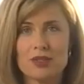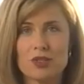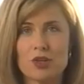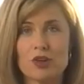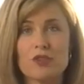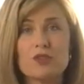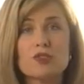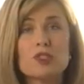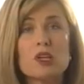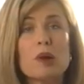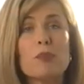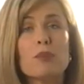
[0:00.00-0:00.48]

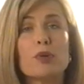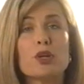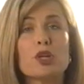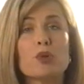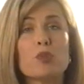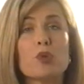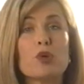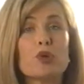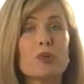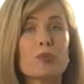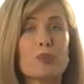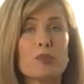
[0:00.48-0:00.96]
so if
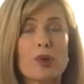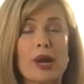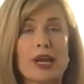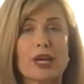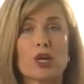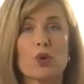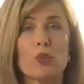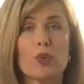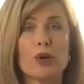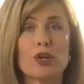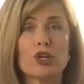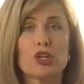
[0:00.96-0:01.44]
somebody were to
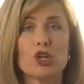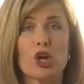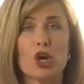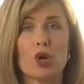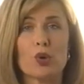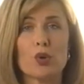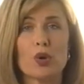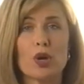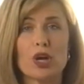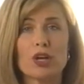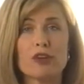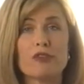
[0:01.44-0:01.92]
break a
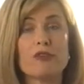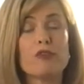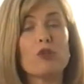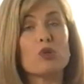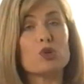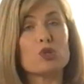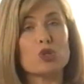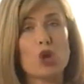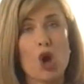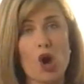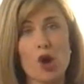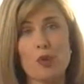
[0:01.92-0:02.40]
window and
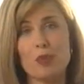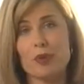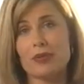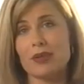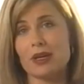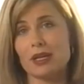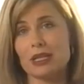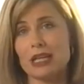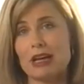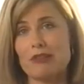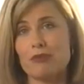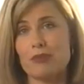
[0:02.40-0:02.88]
force open
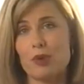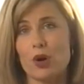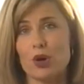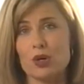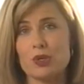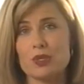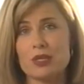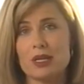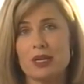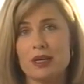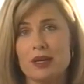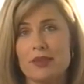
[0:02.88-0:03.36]
the glove
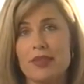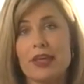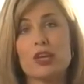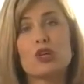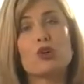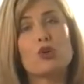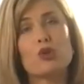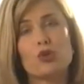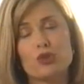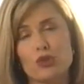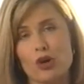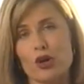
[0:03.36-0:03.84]
box, they
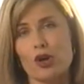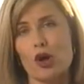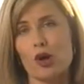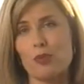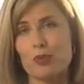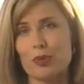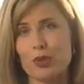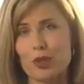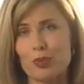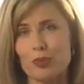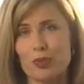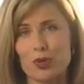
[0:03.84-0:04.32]
could not
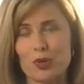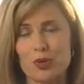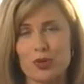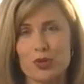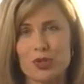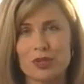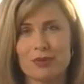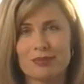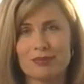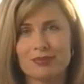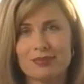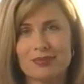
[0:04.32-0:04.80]
open the
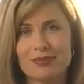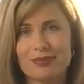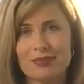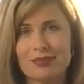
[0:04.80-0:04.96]
boot.